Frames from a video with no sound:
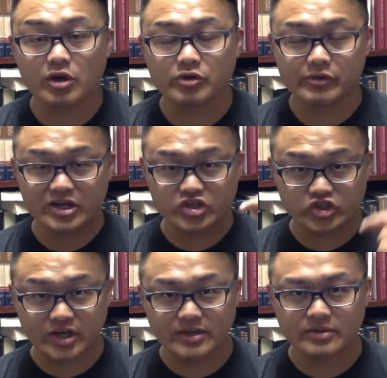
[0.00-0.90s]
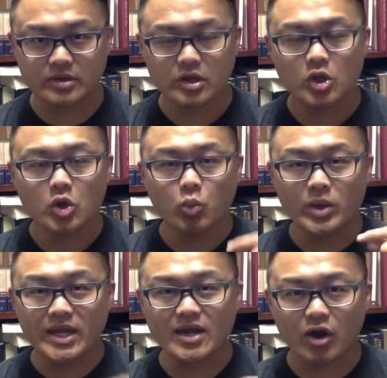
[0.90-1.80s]
creation,
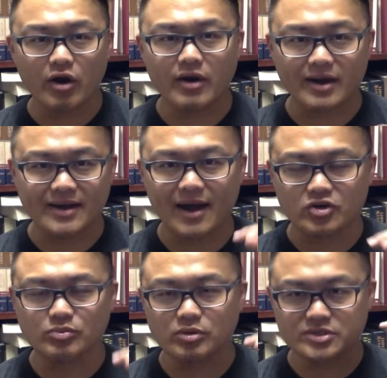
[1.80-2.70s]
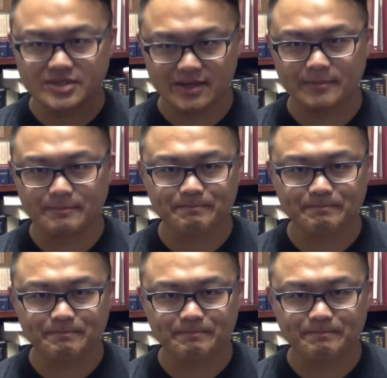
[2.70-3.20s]
we are accountable to him.